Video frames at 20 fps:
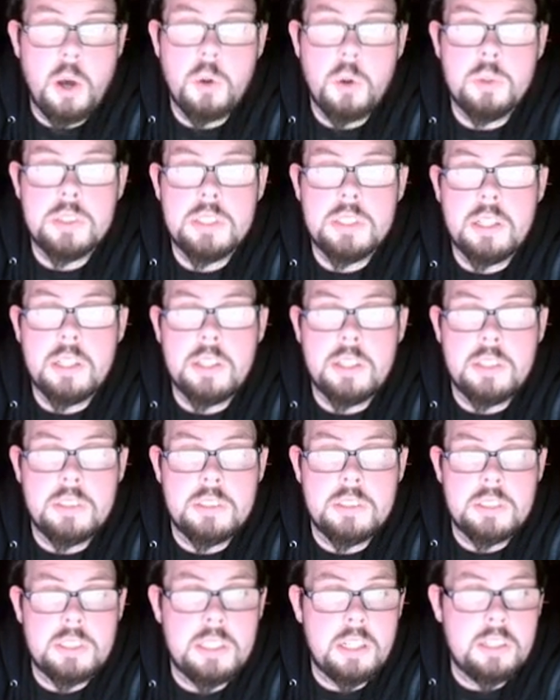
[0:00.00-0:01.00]

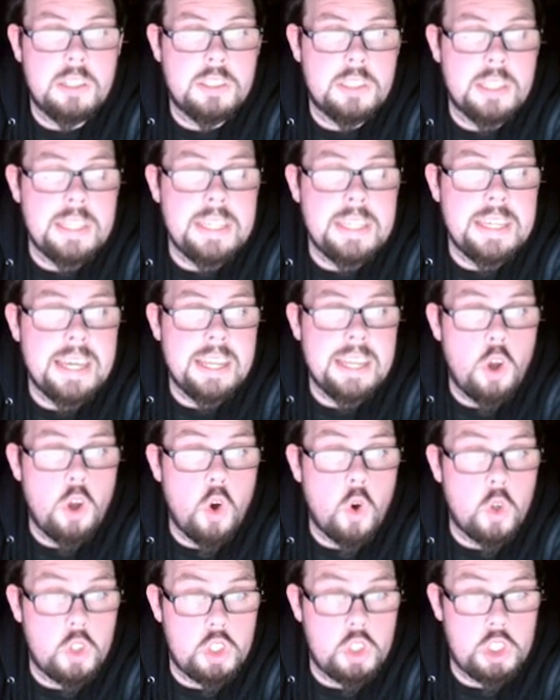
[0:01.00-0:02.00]
Starsky and
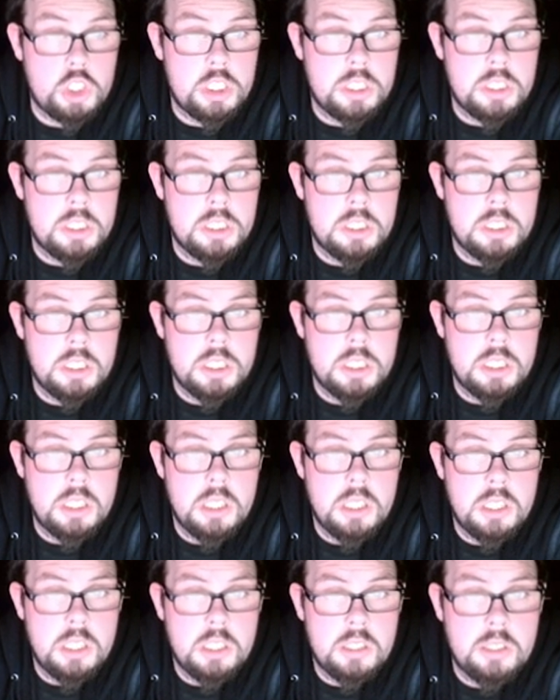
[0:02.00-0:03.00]
Hutch.
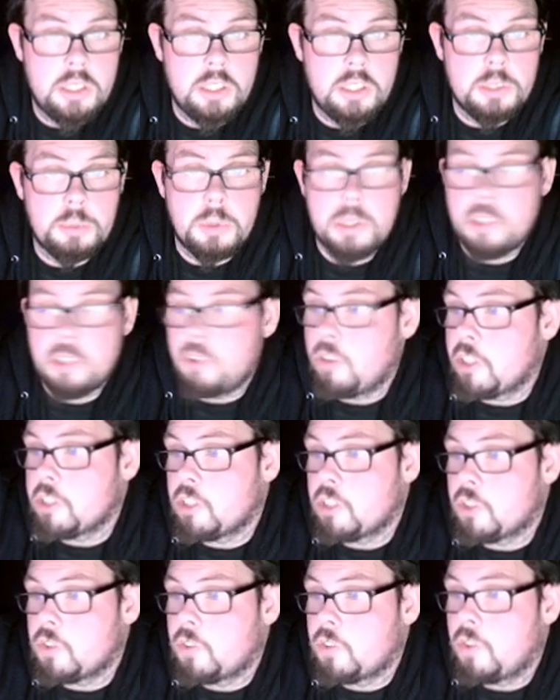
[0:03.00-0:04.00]
There's Ben
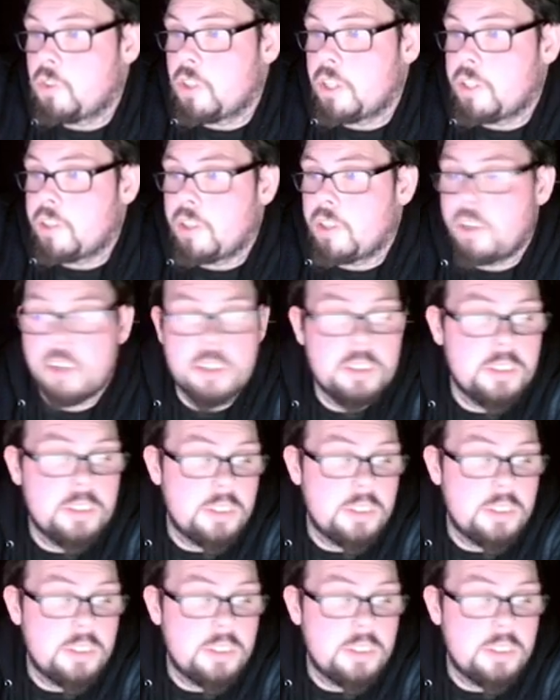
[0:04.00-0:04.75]
Crusher right there.